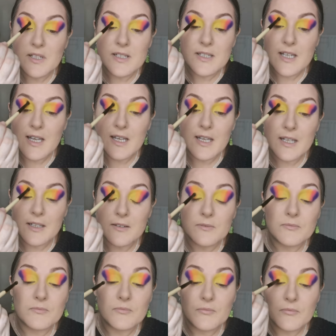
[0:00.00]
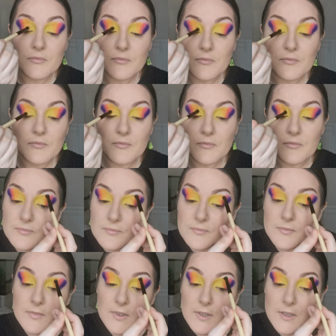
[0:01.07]
be saying.
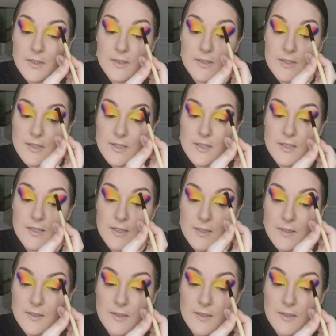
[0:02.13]
Yeah, this is